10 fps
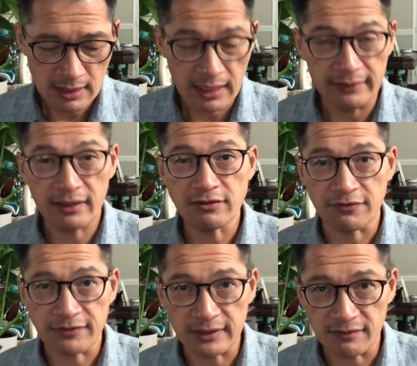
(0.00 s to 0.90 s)
another
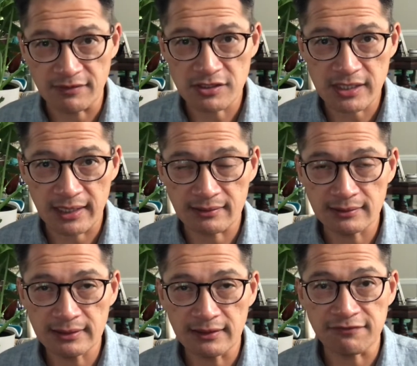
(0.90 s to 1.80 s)
friend of the
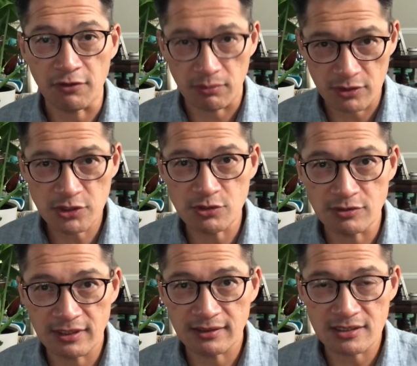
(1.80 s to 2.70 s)
channel, a former
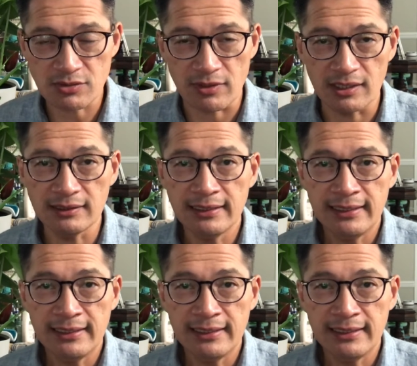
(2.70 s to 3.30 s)
student as well,